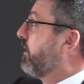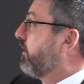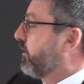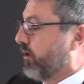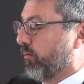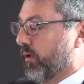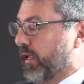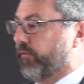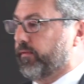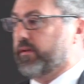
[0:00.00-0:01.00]
The top
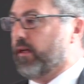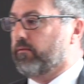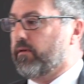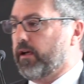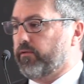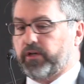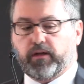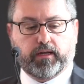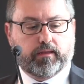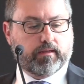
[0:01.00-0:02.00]
left, another way of
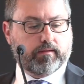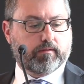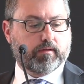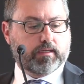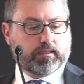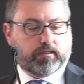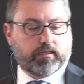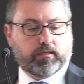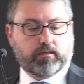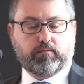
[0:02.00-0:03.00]
showing it, is
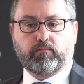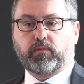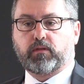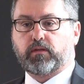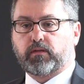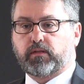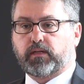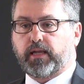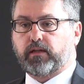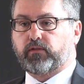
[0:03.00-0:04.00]
the
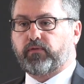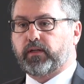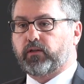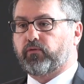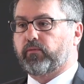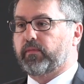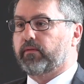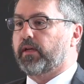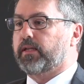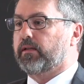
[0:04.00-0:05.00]
latest figures from
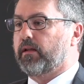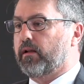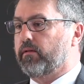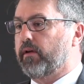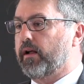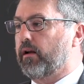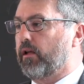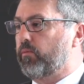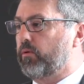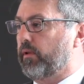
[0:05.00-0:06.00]
SNL around
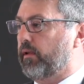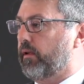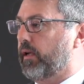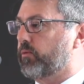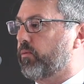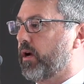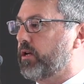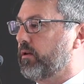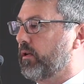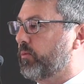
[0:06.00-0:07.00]
global
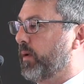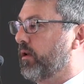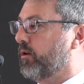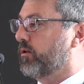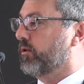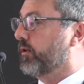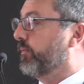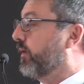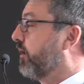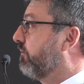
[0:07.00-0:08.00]
exploration expenditures,
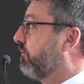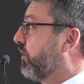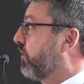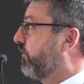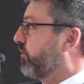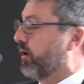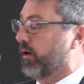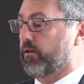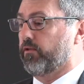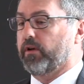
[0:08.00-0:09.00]
and I could
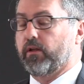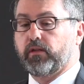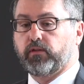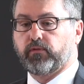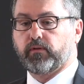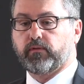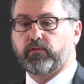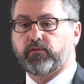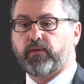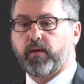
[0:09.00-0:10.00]
have shown this for
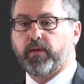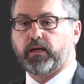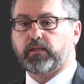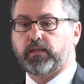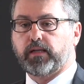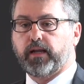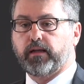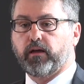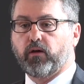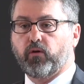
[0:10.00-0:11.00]
as far back as the data
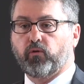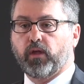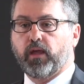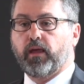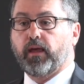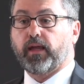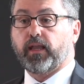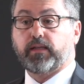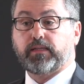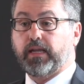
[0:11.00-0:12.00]
goes.
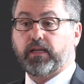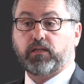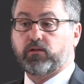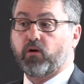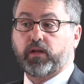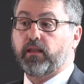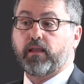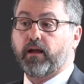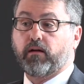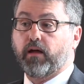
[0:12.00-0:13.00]
Again, tin is not in
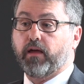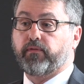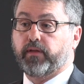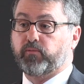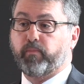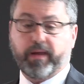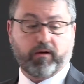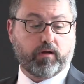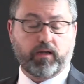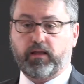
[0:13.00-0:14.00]
that graph. It's
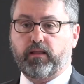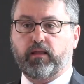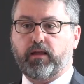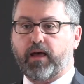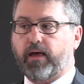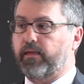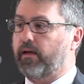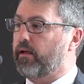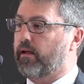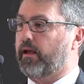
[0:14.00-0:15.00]
buried in the other
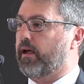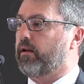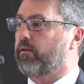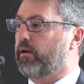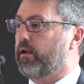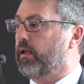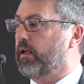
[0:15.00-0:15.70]
category.